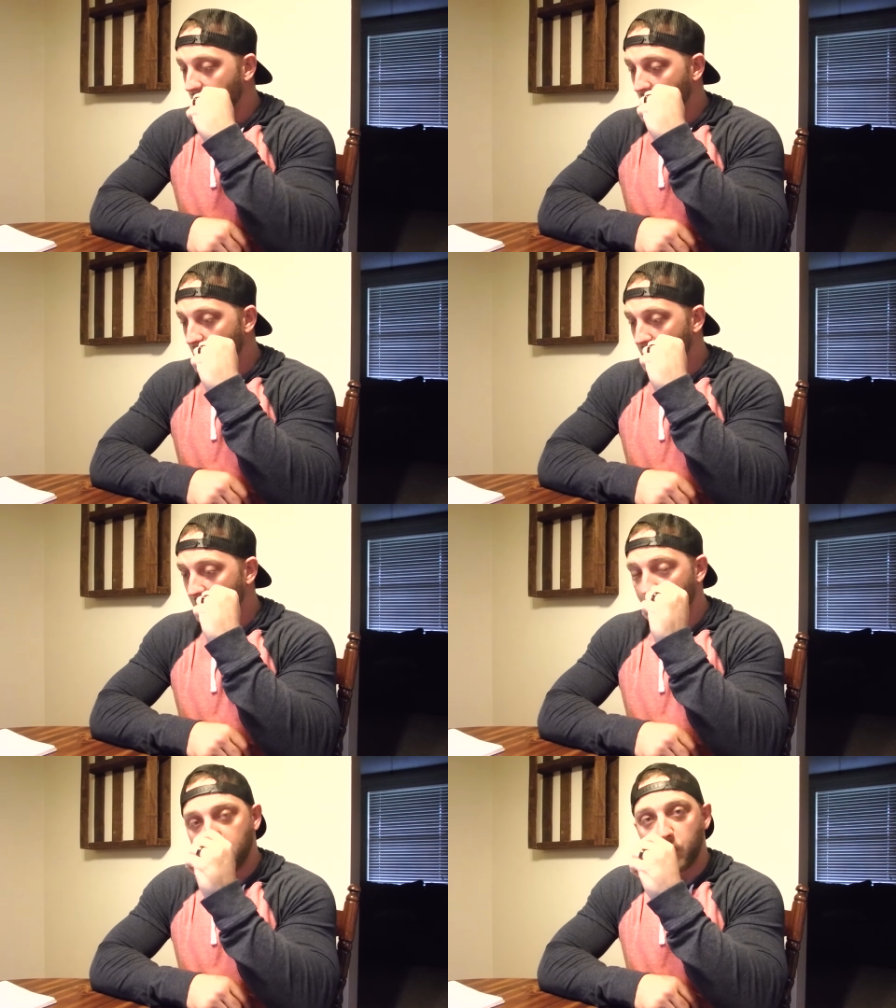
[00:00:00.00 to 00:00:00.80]
And then
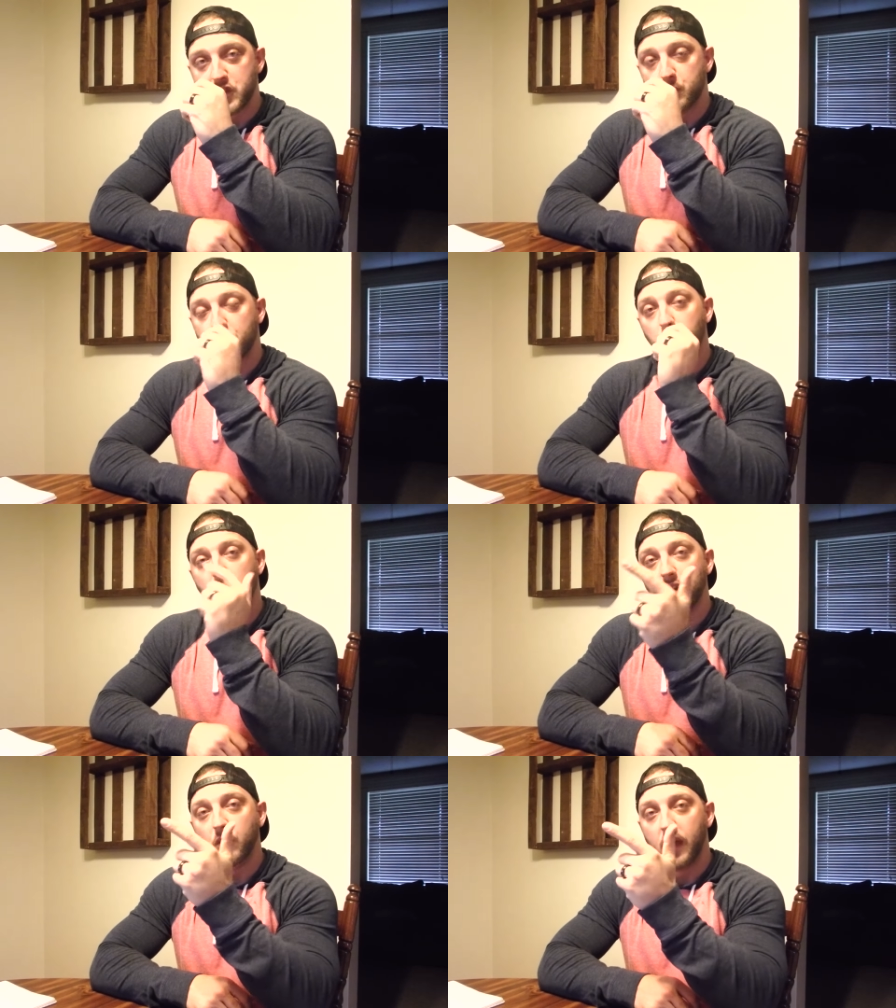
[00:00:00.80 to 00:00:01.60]
the next question was,
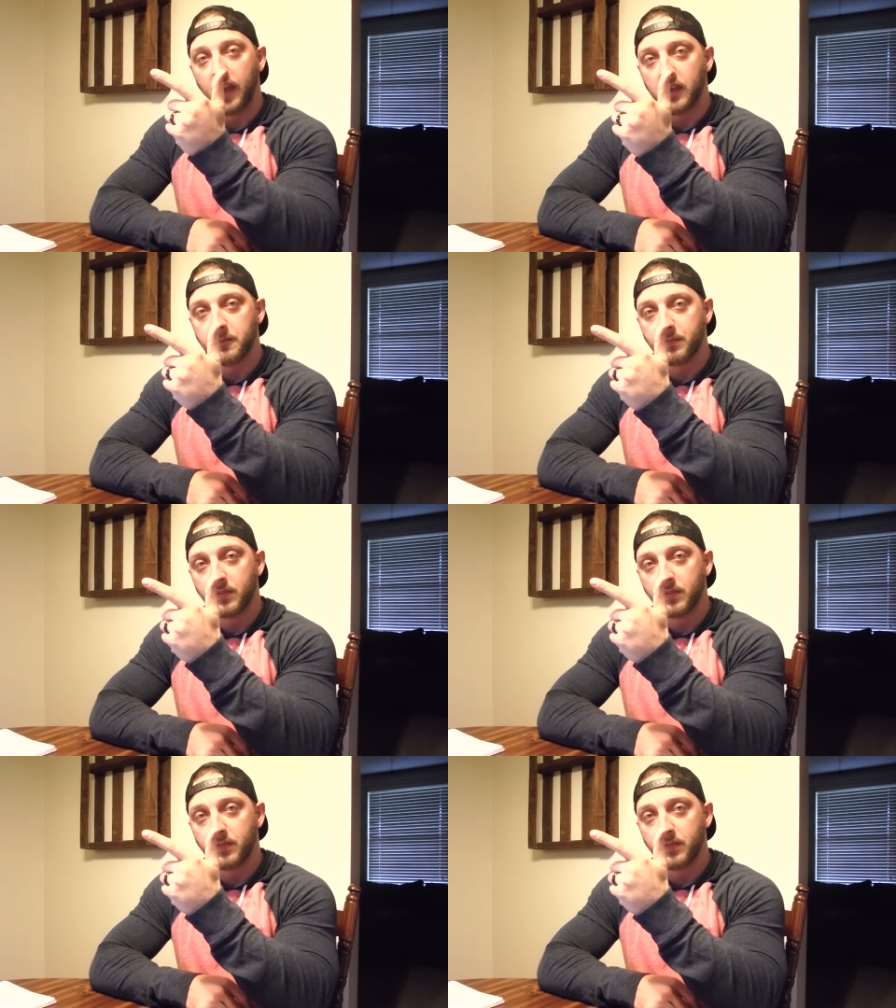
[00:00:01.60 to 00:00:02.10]
what do you hate?